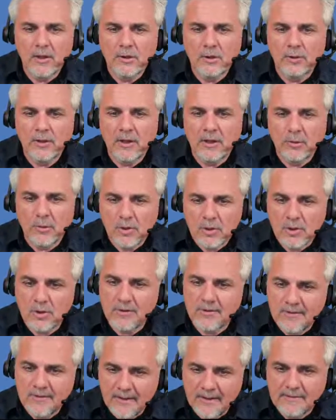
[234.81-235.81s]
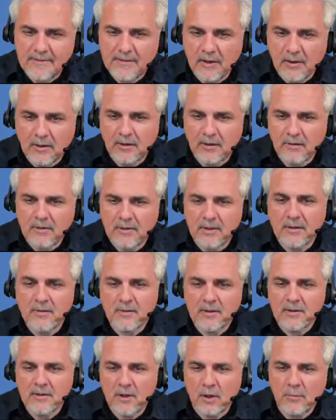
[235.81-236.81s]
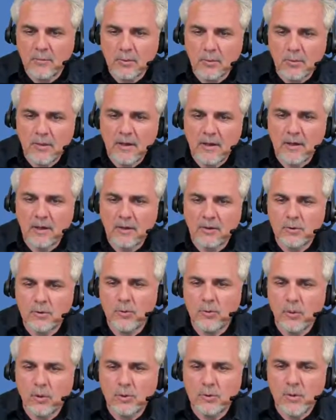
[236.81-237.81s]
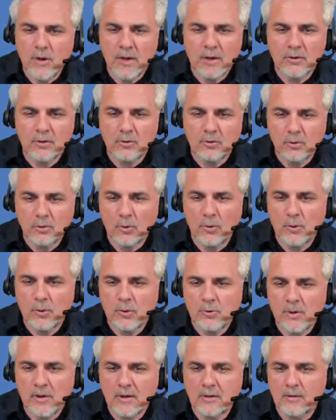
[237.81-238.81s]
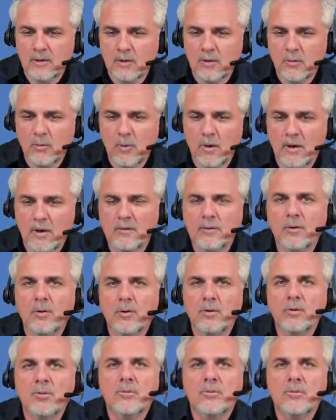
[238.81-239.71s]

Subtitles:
Total duration 6 seconds. 6 seconds, sorry. Retries, no retries. It was a